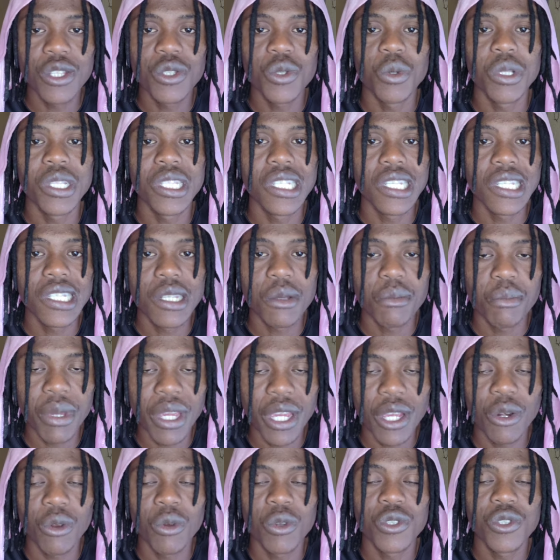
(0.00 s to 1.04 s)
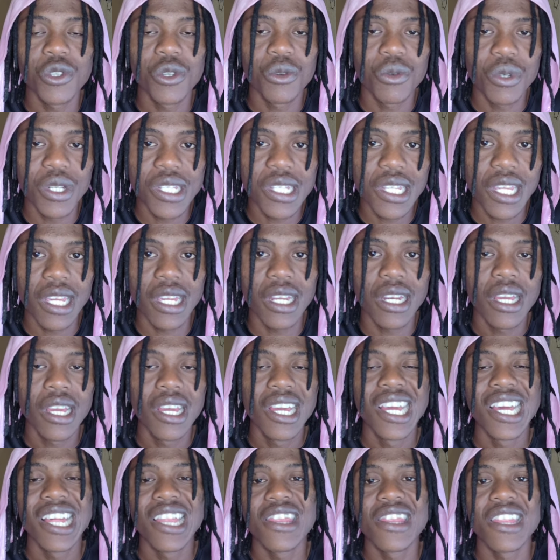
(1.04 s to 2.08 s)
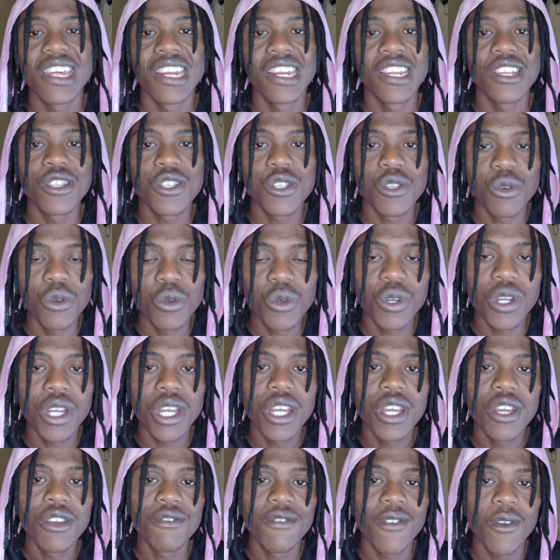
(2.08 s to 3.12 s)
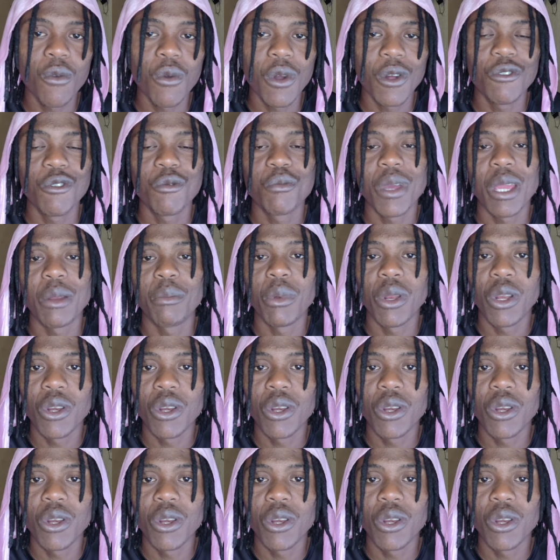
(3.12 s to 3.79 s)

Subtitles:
then let's look for what we might be looking for and be out.